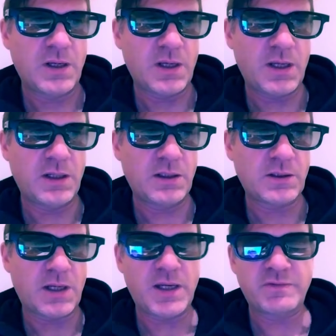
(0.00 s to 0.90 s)

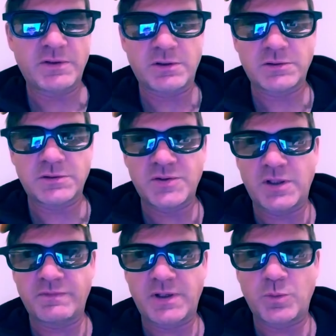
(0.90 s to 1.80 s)
and I haven't looked to see
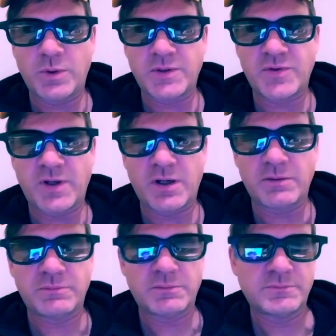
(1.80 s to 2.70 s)
if Ed Wood's
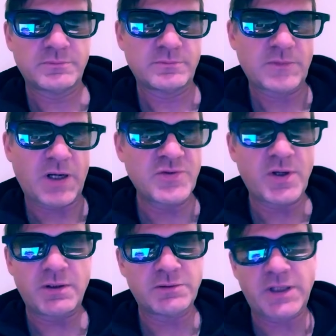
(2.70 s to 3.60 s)
there. I
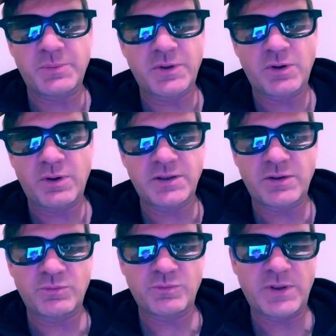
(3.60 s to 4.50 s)
saw it a long time ago. I
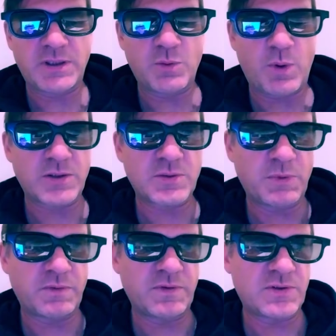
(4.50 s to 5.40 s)
don't really watch
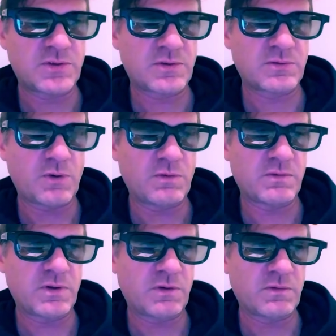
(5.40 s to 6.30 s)
movies
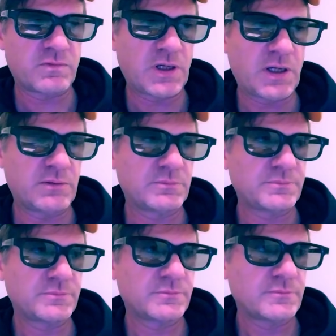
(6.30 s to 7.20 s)
over and over again.
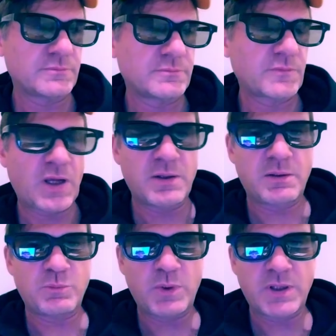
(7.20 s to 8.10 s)

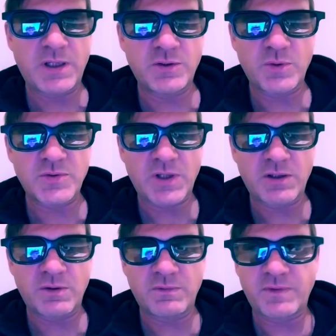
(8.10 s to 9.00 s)
What I do is I
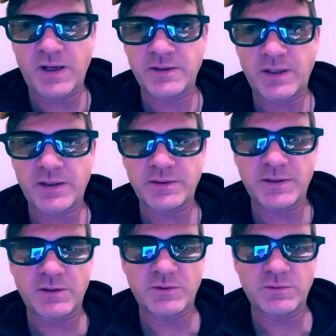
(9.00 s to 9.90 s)
go find like
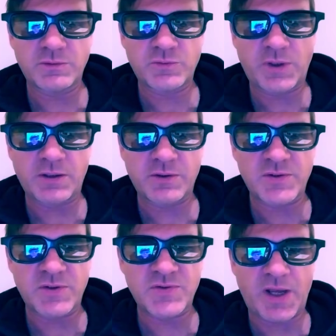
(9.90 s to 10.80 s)
little
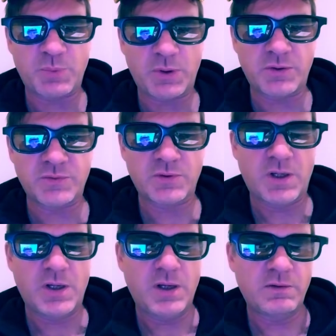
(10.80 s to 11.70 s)
trailers and samples
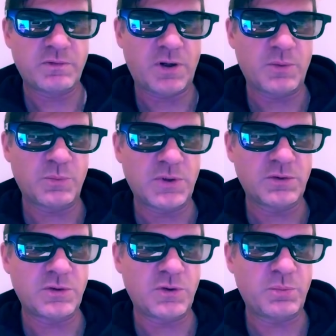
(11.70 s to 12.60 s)
from
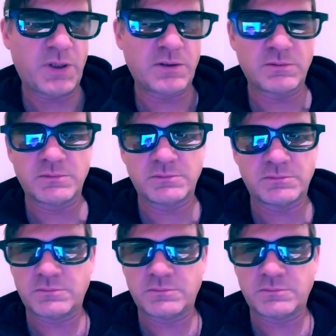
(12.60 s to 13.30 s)
YouTube. And